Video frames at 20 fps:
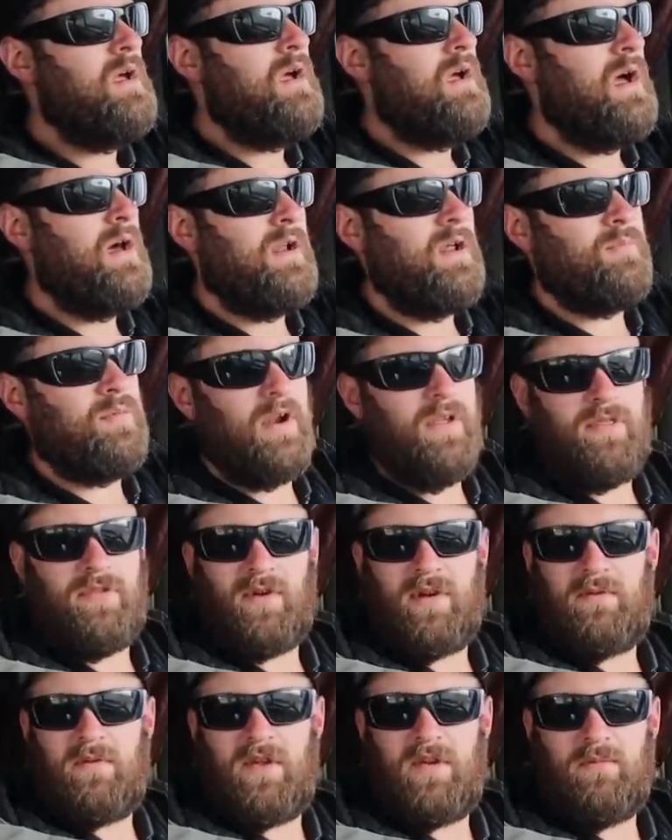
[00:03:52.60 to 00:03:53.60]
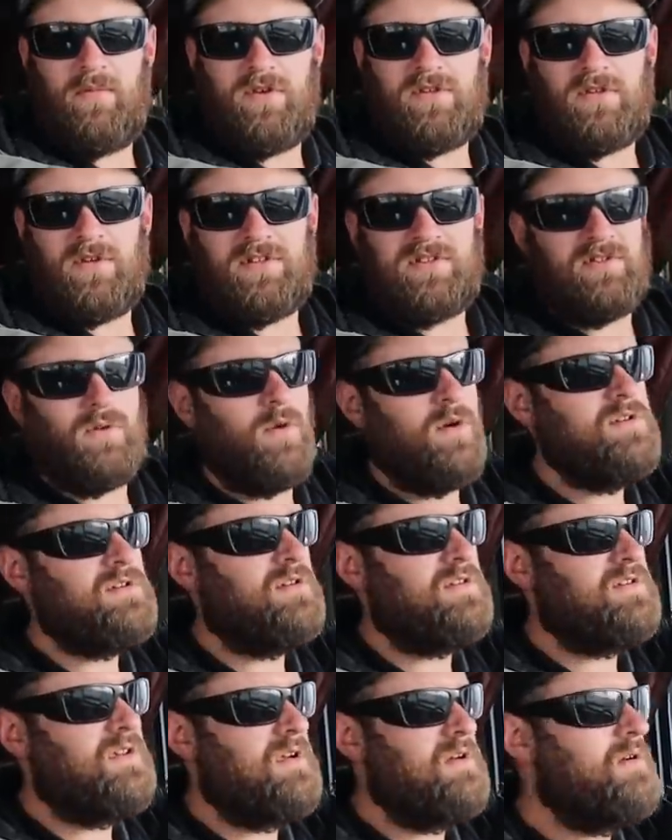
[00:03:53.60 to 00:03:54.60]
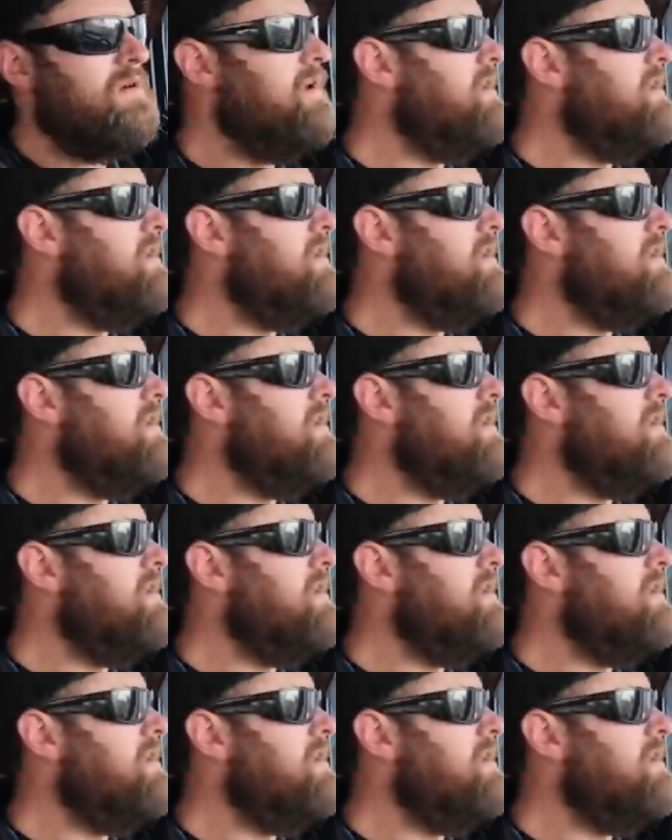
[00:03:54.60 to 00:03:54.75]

oh, probably 3 million bushel of storage or so.